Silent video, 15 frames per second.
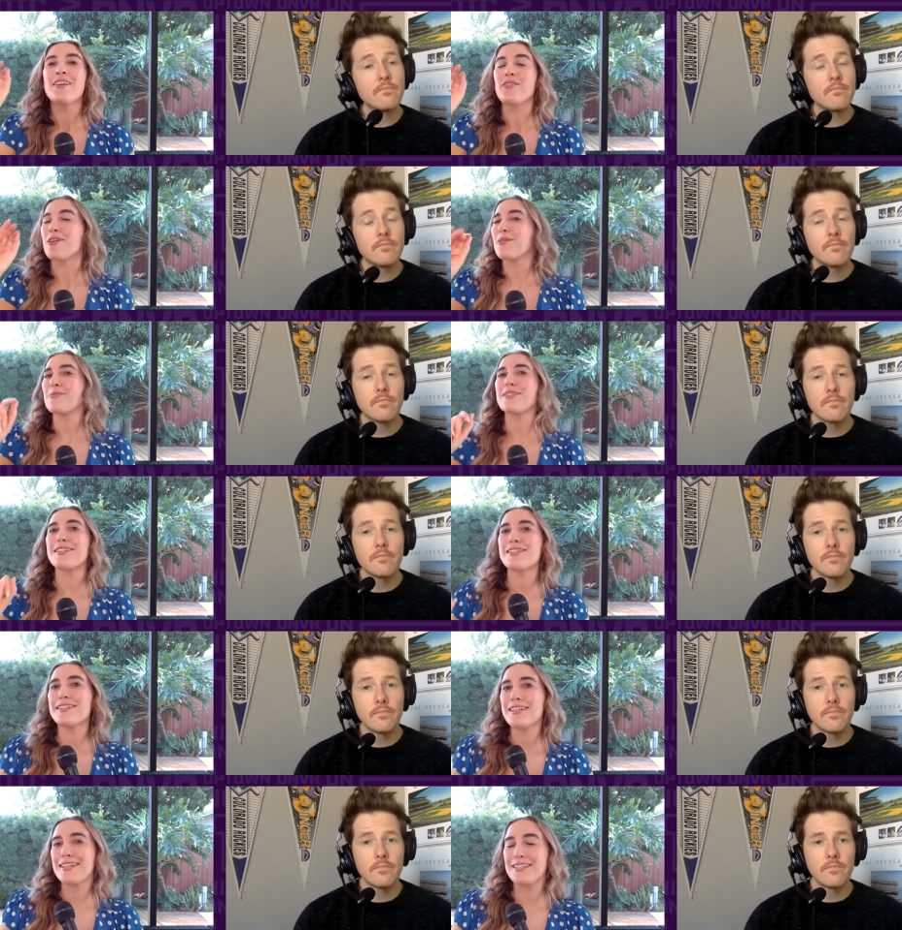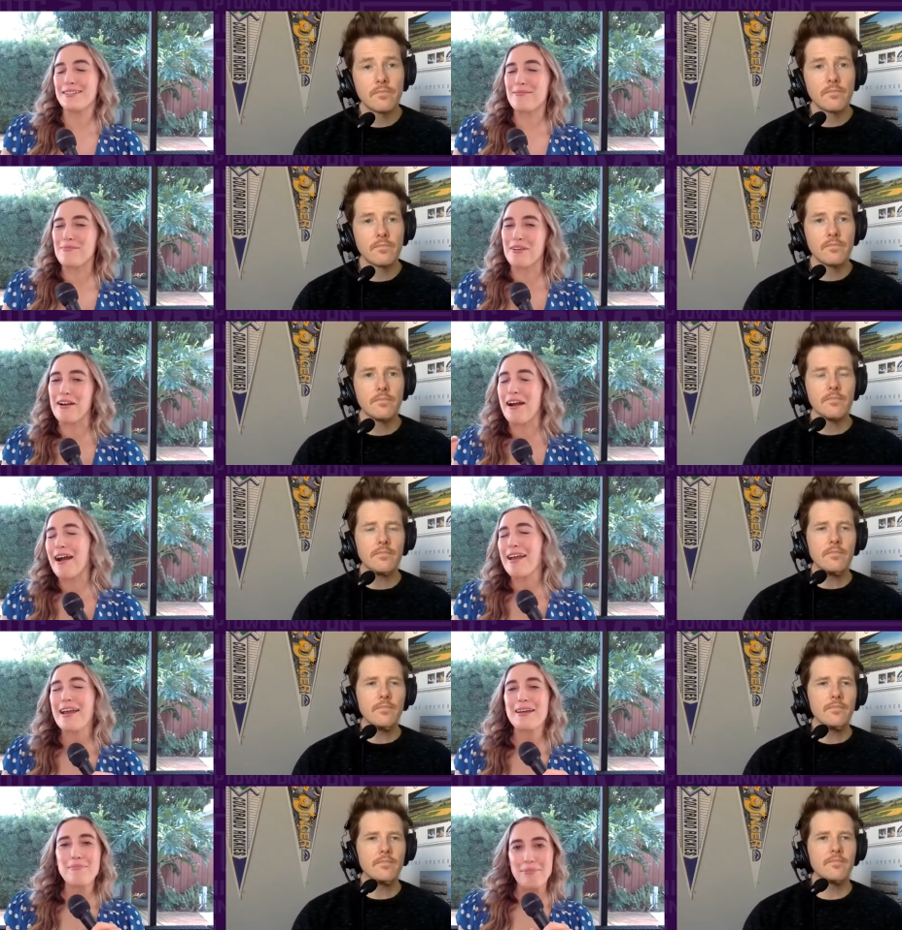Speaker 1: There was a season where
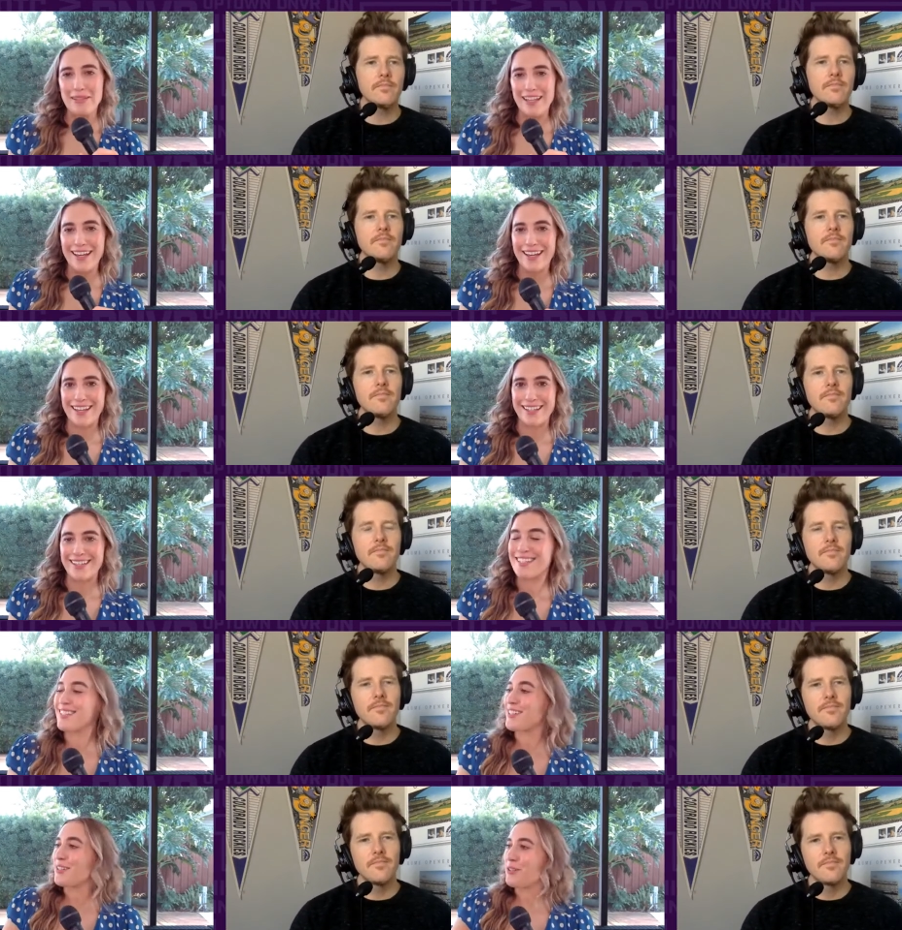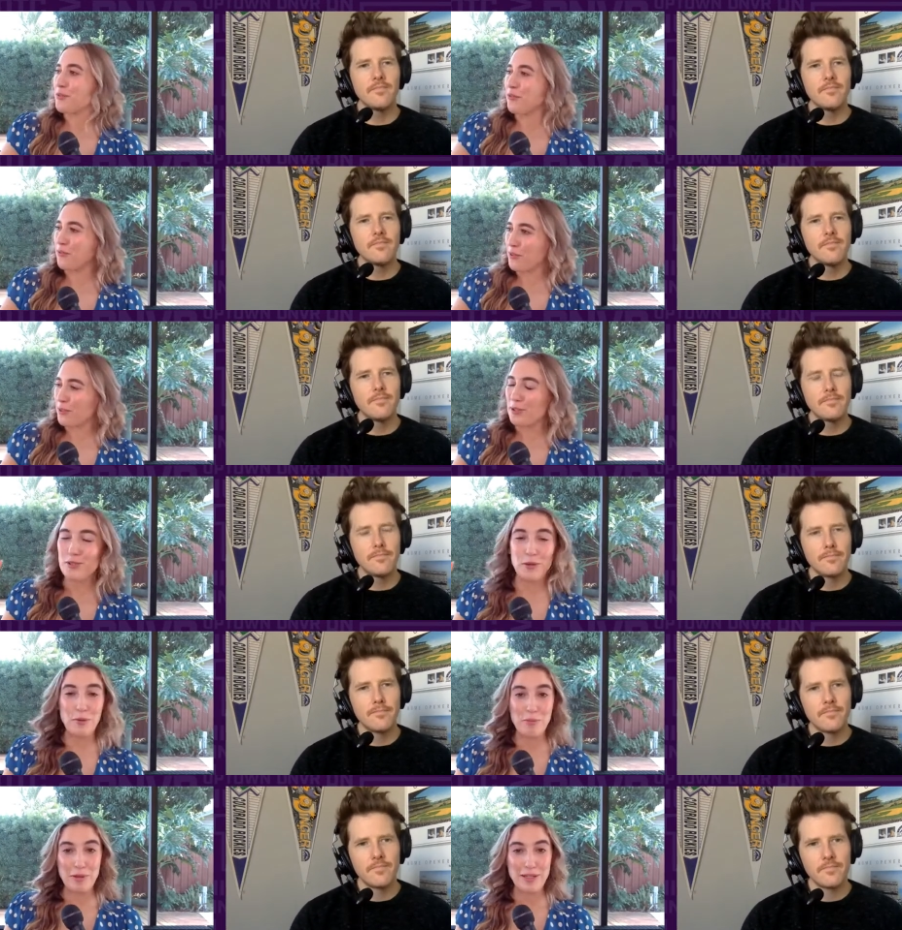I had plans to do Philly's
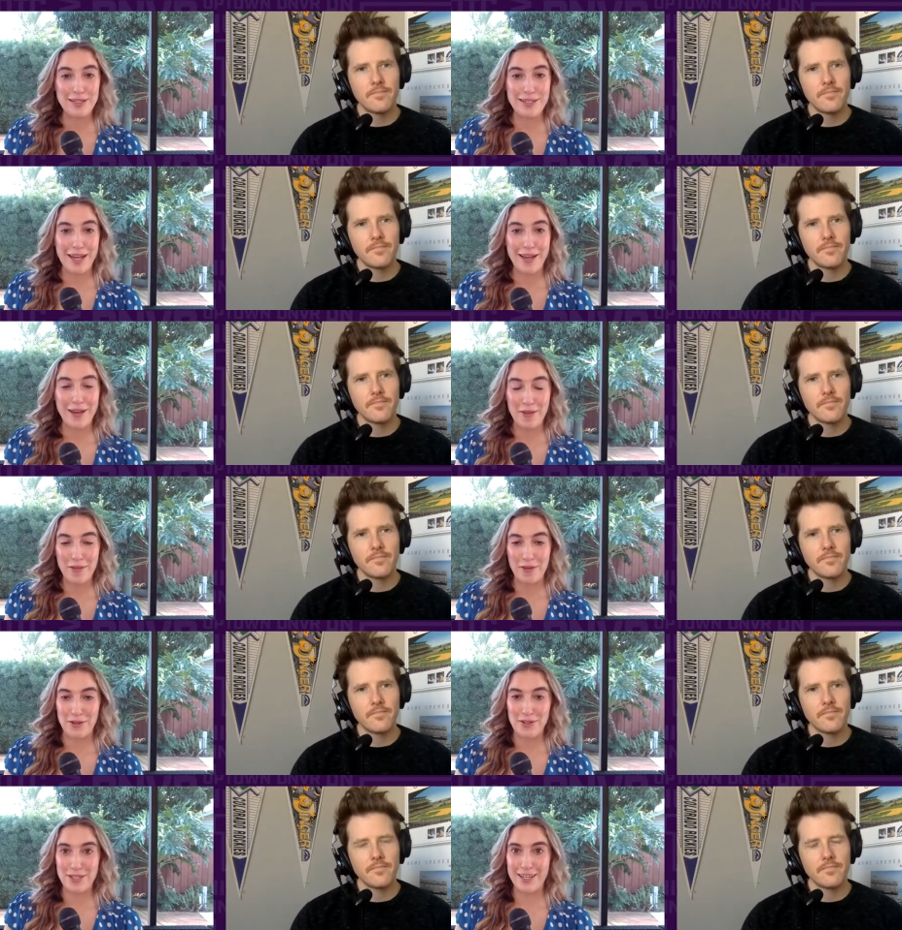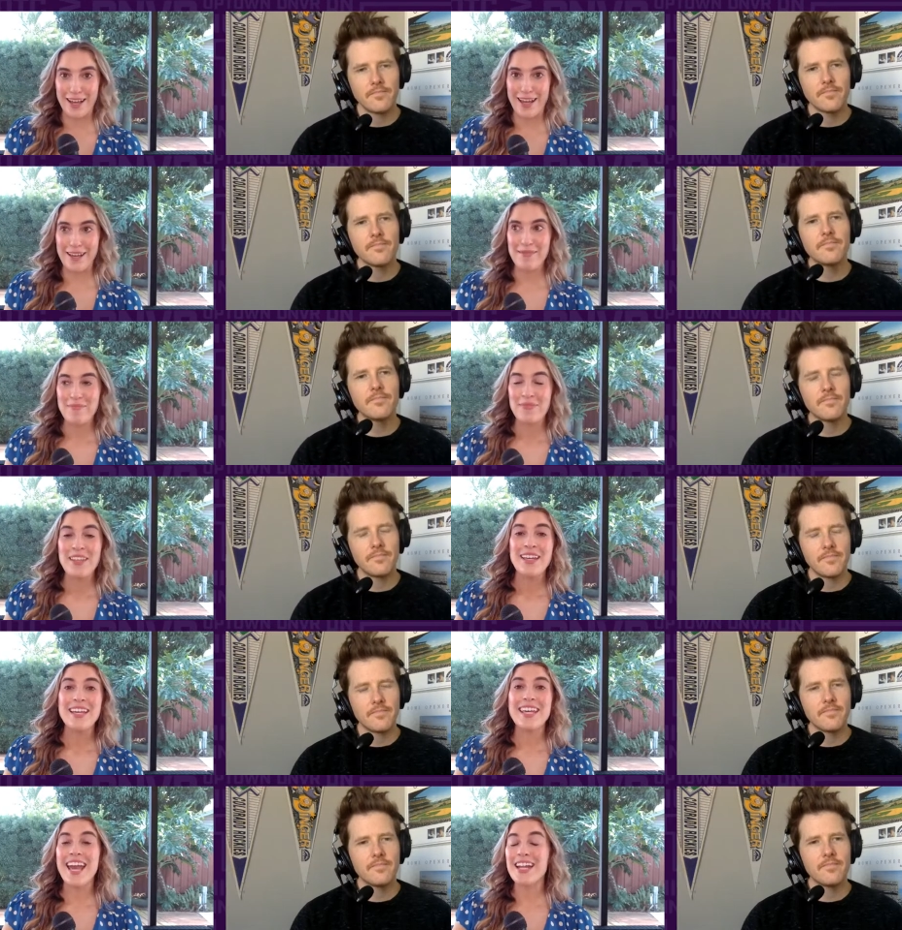opening day on Thursday,
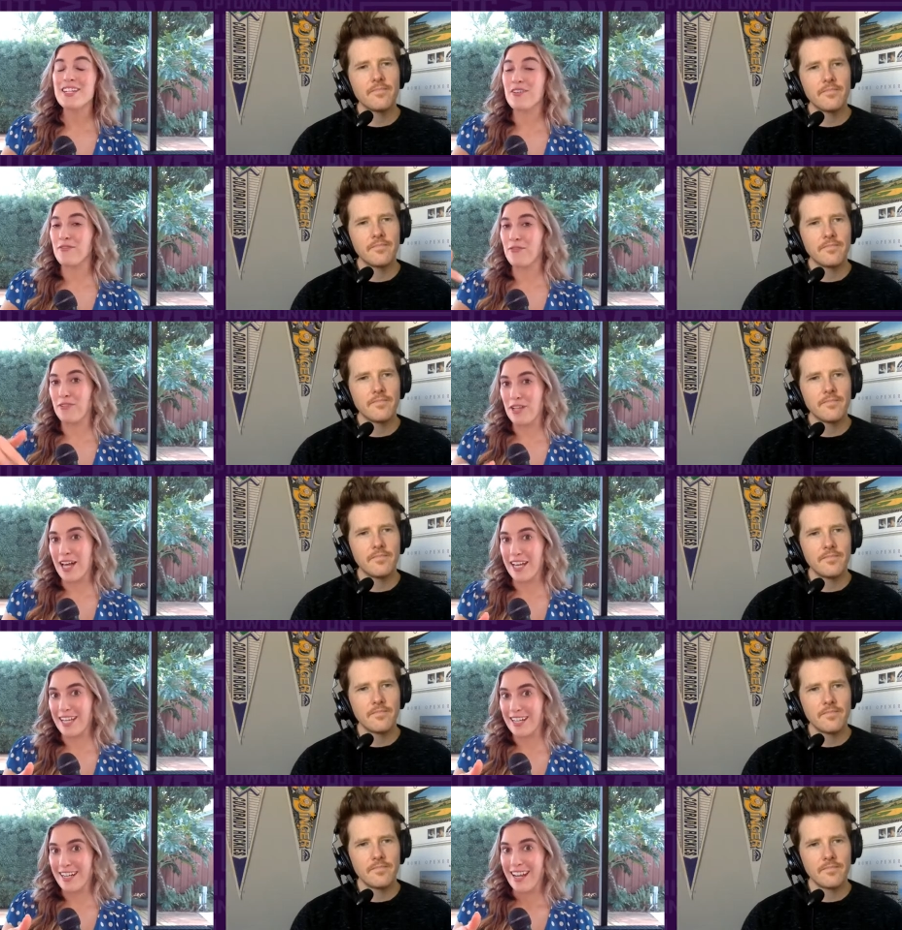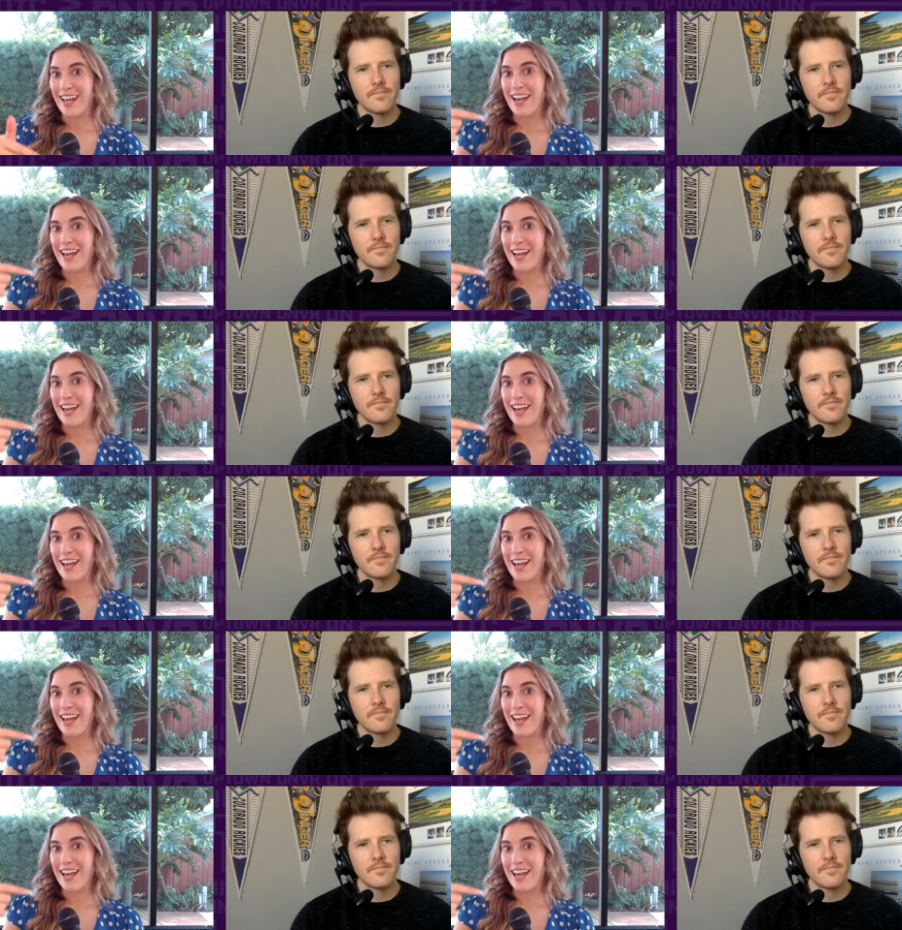catch a flight,